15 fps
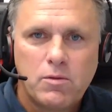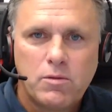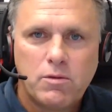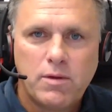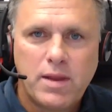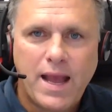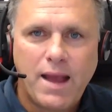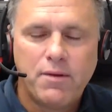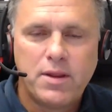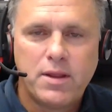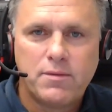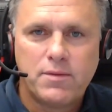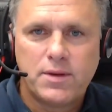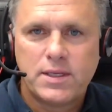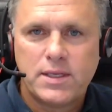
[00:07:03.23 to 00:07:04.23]
The reality
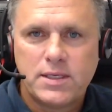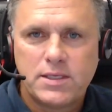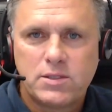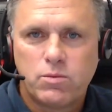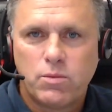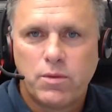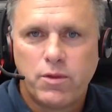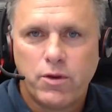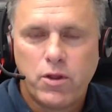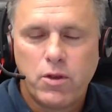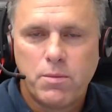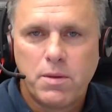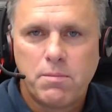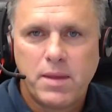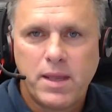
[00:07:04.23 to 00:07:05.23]
of it is they're
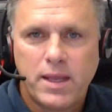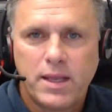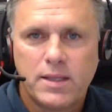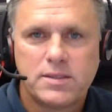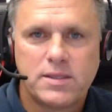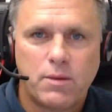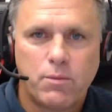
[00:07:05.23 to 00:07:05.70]
human beings,